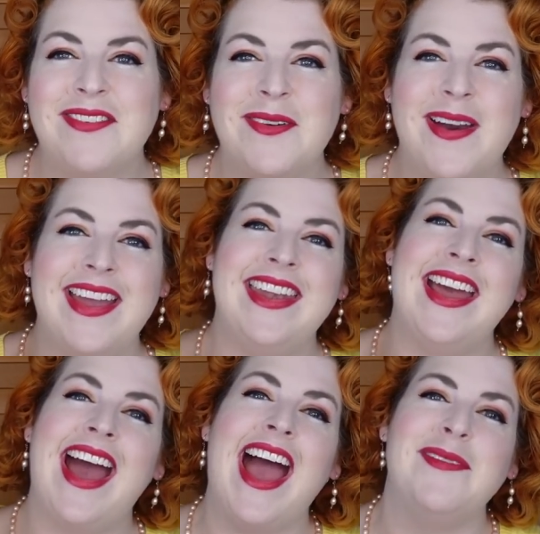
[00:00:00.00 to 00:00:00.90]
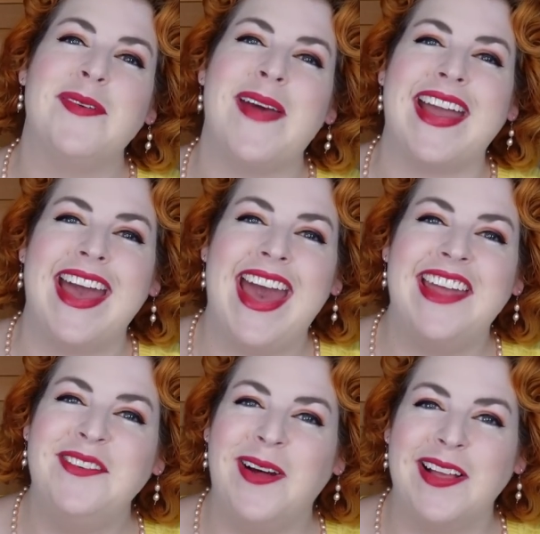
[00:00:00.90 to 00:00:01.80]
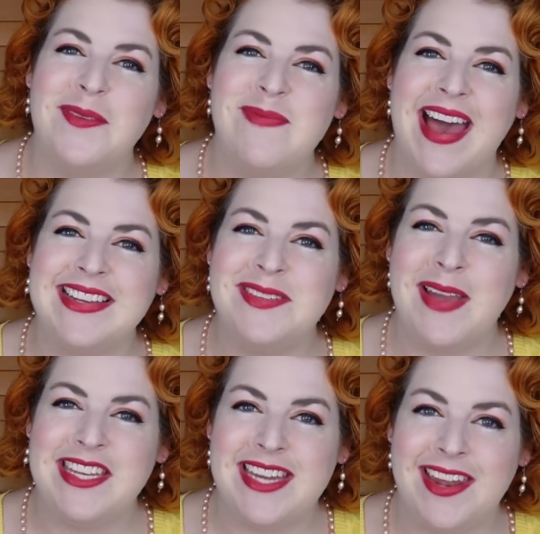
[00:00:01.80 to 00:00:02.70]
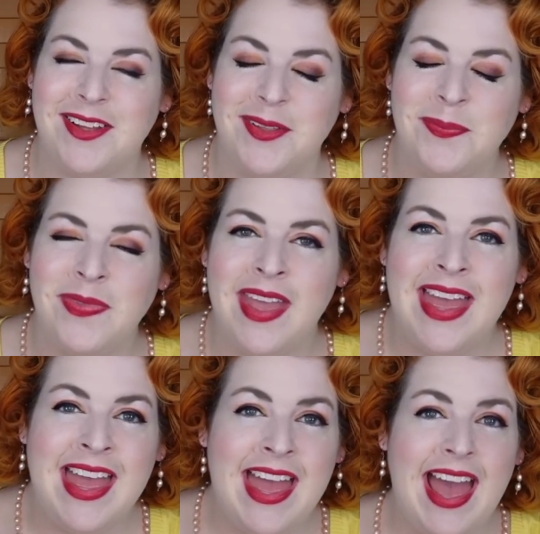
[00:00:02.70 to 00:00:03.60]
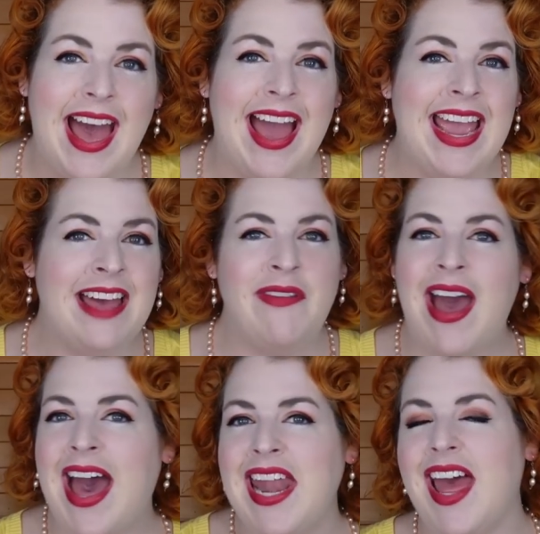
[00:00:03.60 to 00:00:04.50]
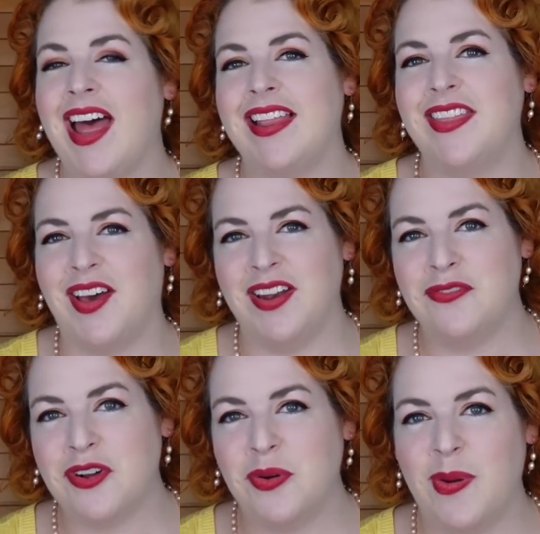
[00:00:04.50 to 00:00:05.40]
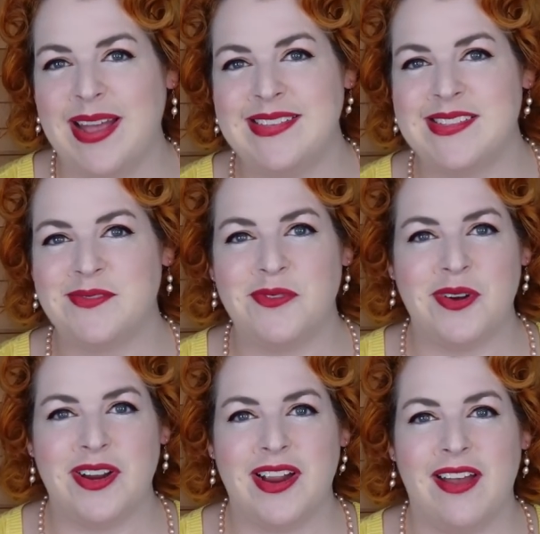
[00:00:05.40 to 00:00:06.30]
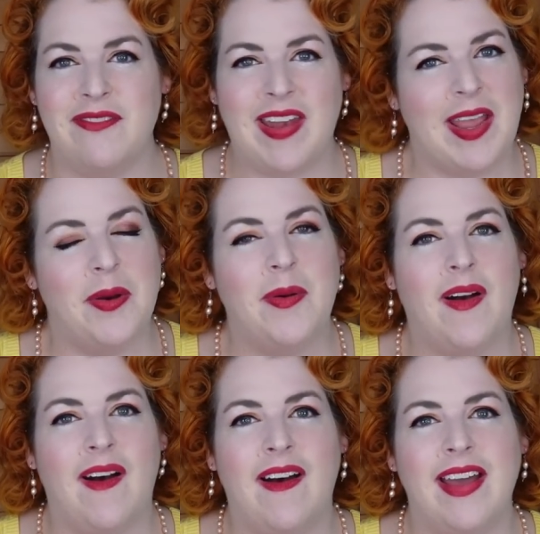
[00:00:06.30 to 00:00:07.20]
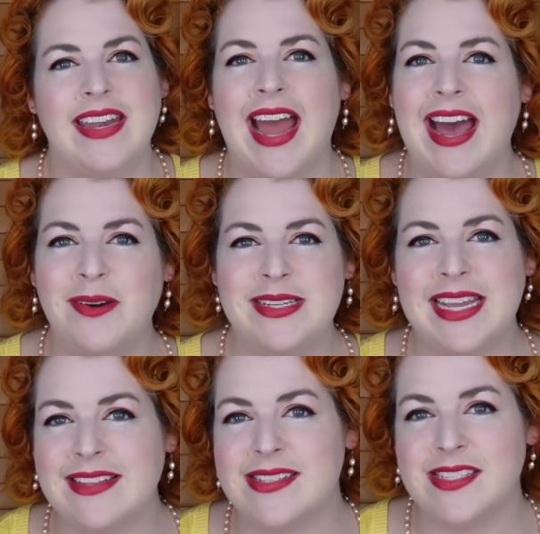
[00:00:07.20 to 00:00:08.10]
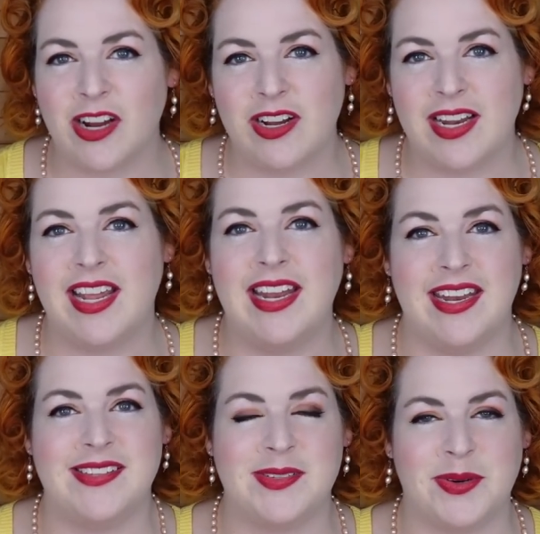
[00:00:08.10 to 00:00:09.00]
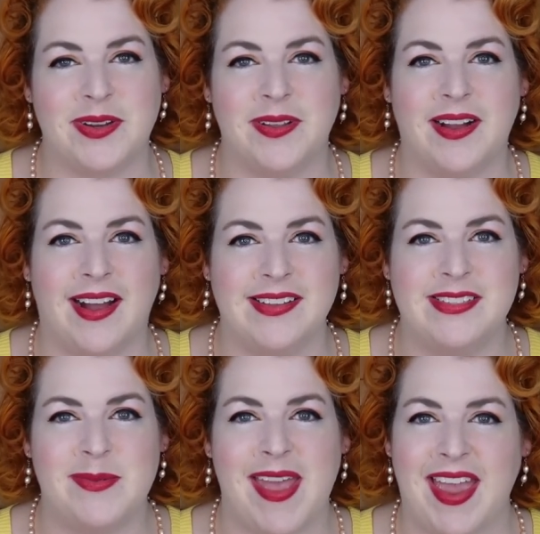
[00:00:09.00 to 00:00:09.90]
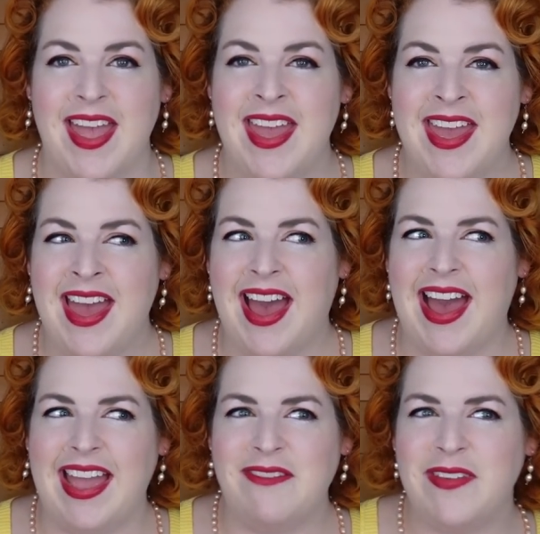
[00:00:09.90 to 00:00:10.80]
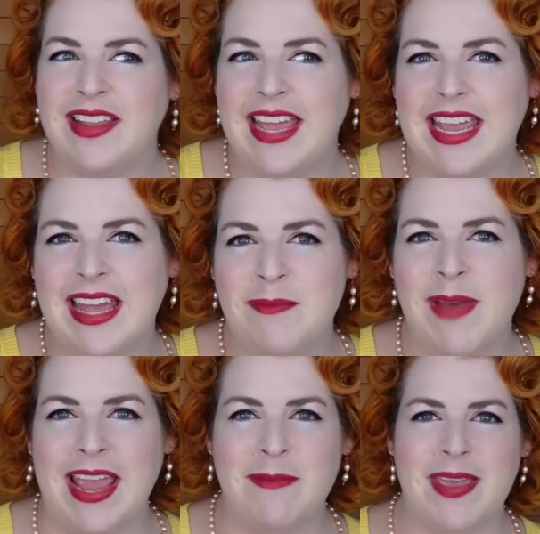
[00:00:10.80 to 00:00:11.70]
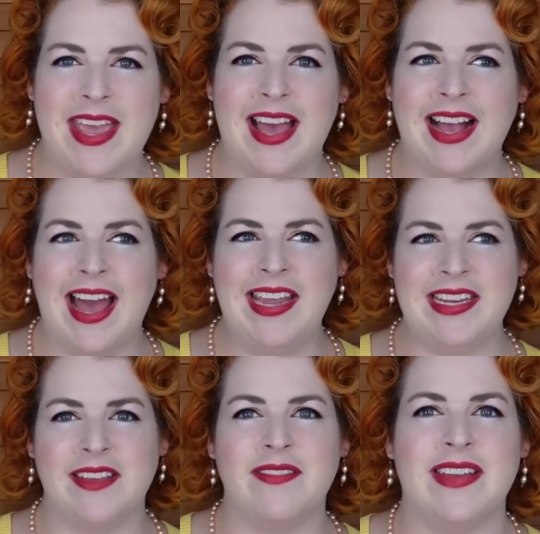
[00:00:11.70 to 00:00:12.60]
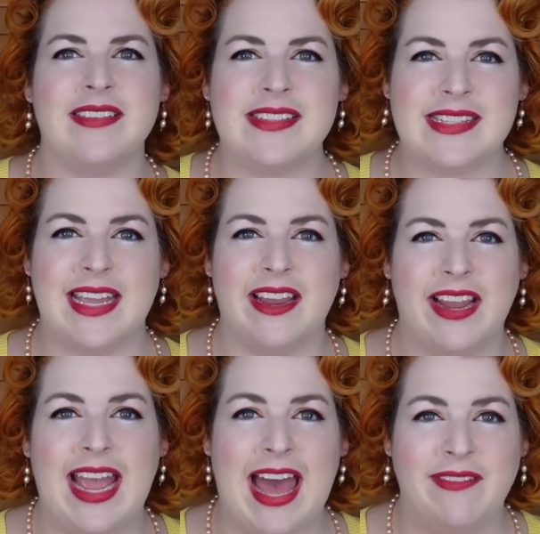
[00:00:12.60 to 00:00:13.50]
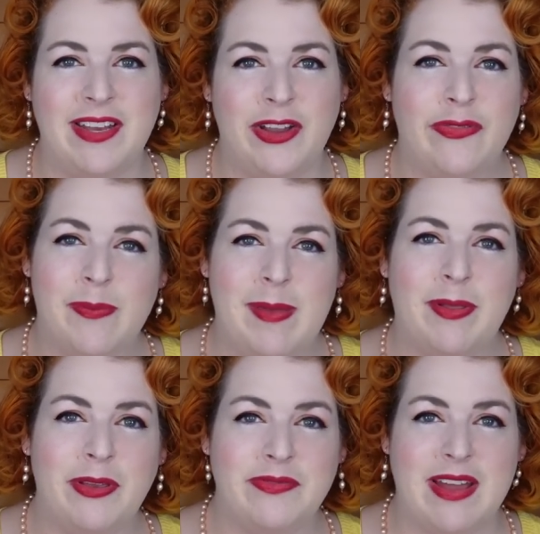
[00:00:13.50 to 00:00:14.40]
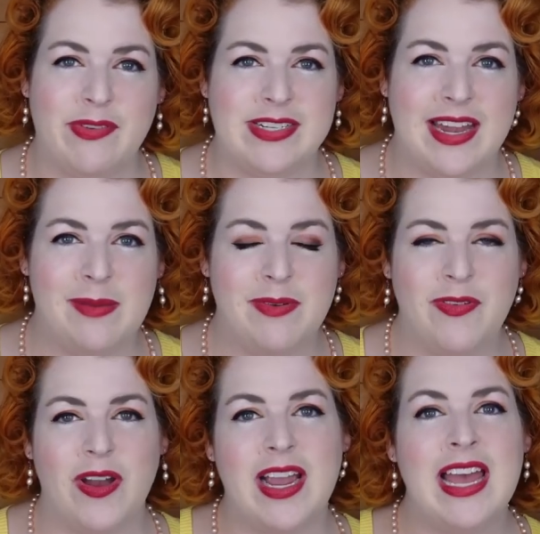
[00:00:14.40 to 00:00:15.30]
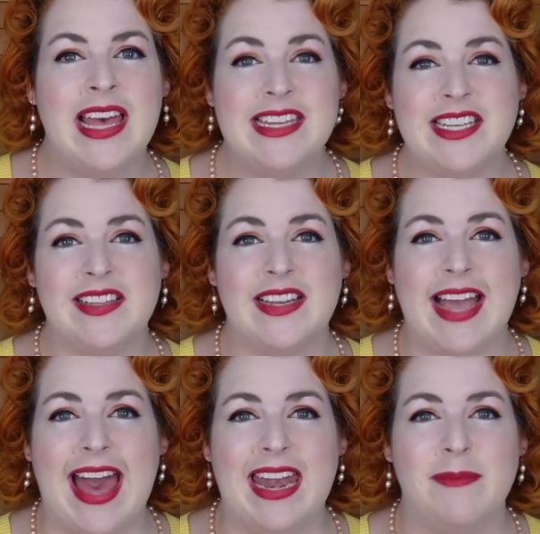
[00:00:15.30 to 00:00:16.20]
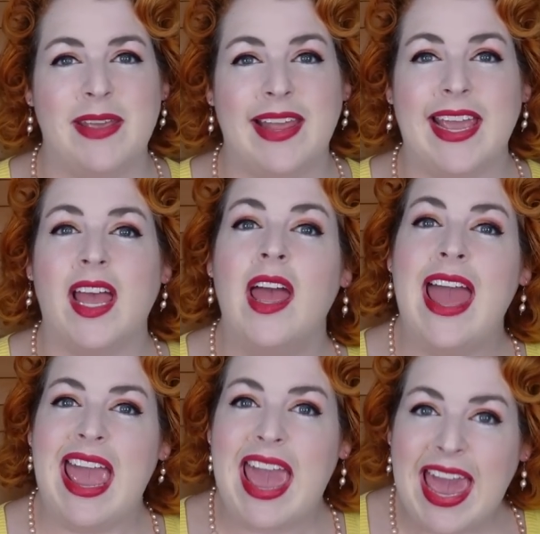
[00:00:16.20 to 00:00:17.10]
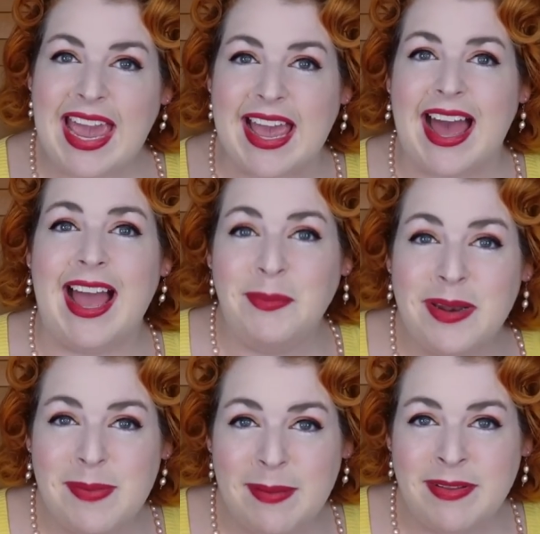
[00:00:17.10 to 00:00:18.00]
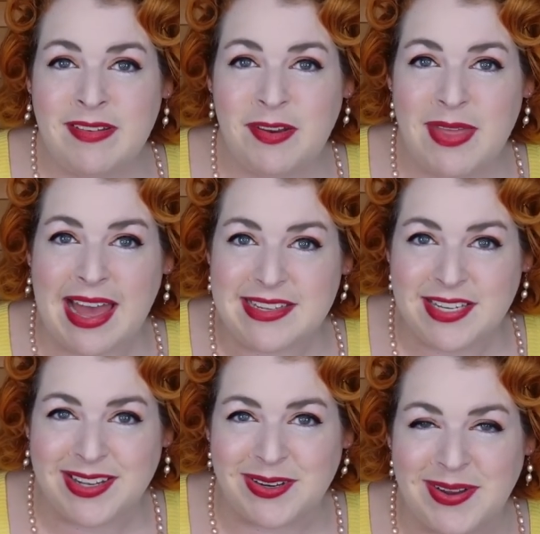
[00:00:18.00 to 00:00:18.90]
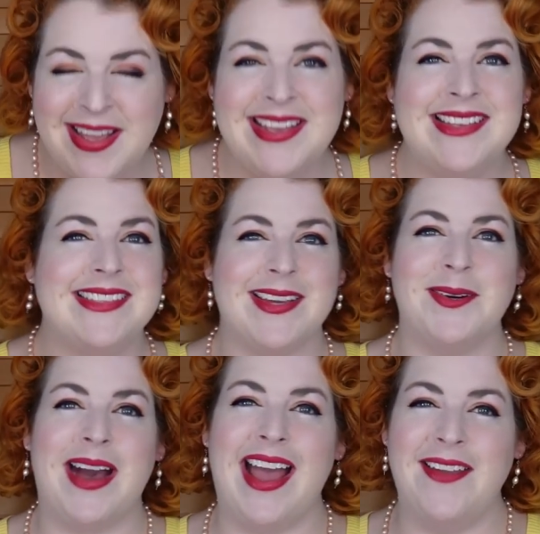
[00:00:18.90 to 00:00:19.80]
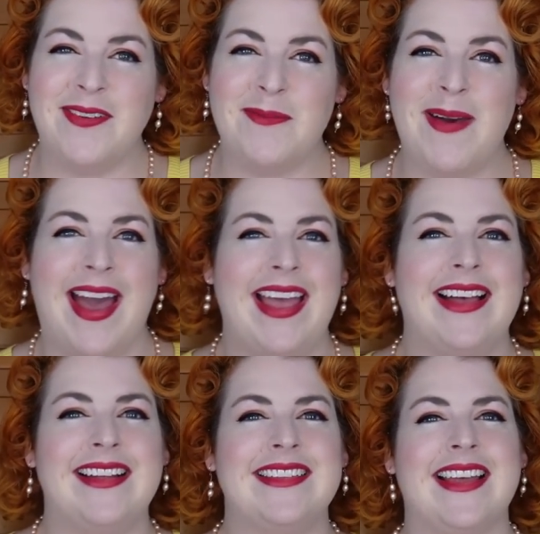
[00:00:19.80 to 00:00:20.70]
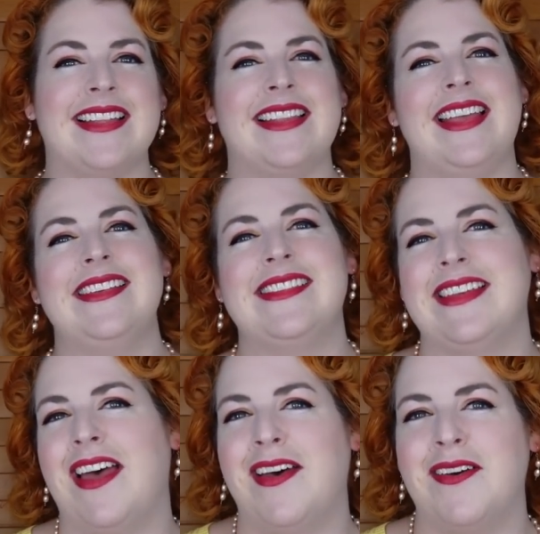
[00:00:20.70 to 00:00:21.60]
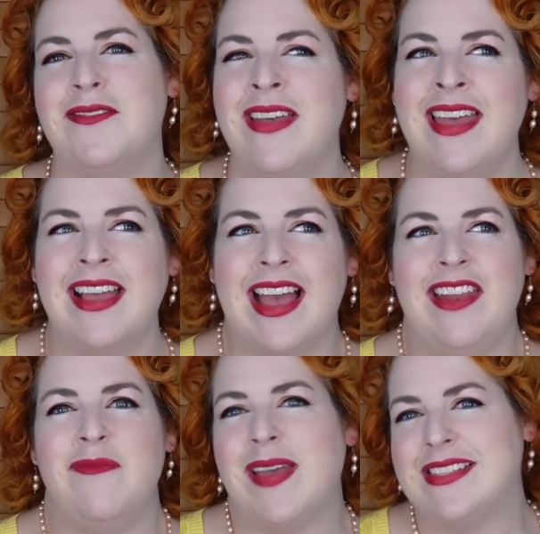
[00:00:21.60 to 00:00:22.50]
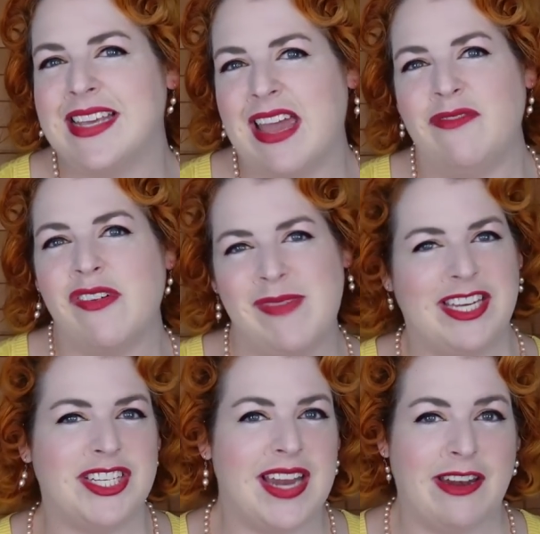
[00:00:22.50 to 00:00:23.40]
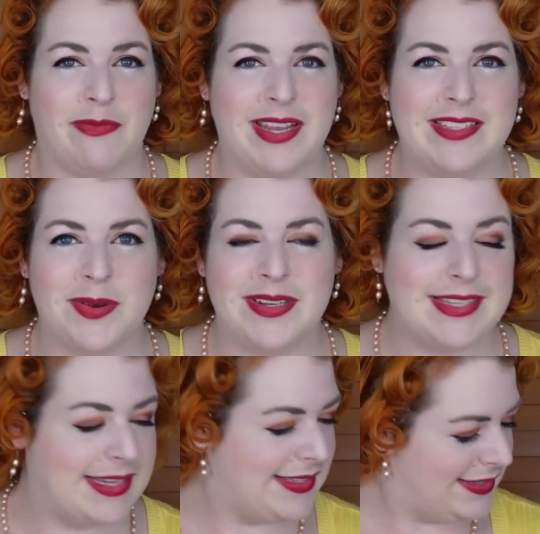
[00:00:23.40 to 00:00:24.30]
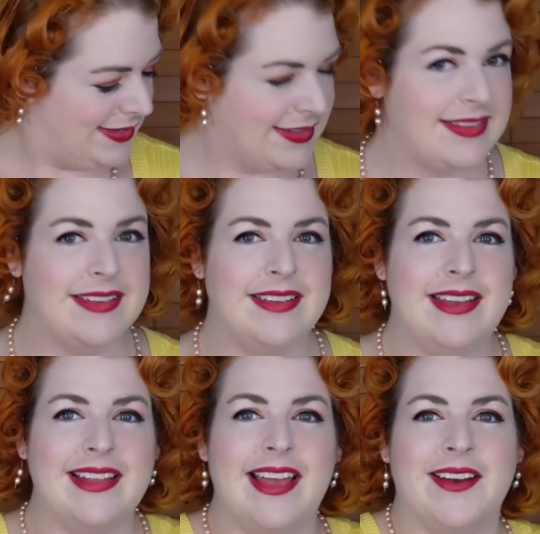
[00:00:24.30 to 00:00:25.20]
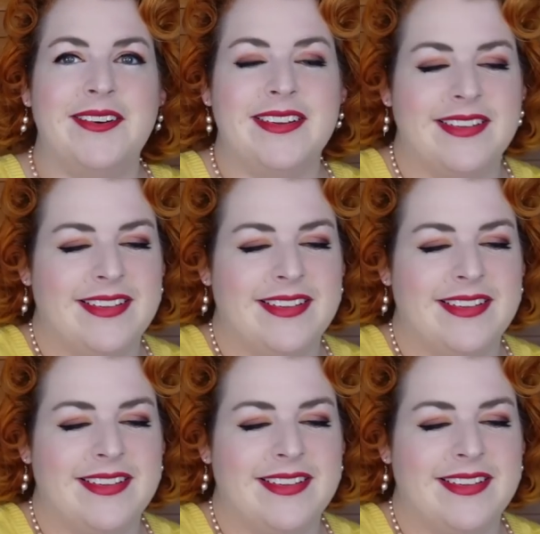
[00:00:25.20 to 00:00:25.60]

everyone, I'm Rebecca and welcome back to my channel. I have had a lot of requests for a video on how to get started in historical costuming. I feel like it might be a kind of scary avenue for people who've never done it before to look at and be like, hey, I want to be able to do that too. So I've compiled a list of kind of basic information and resources. Hello